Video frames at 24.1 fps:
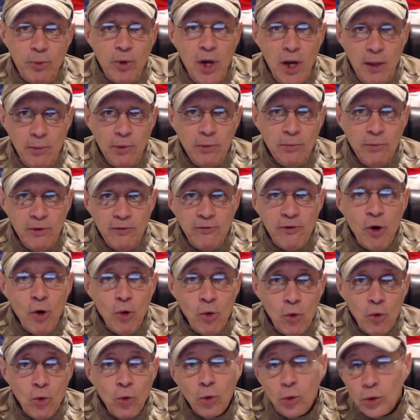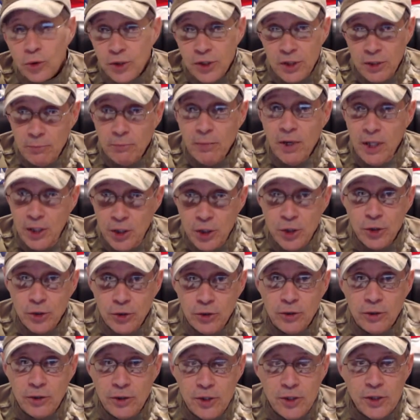my problem of holes in my
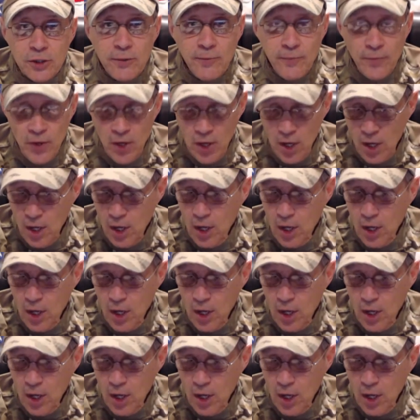shirts.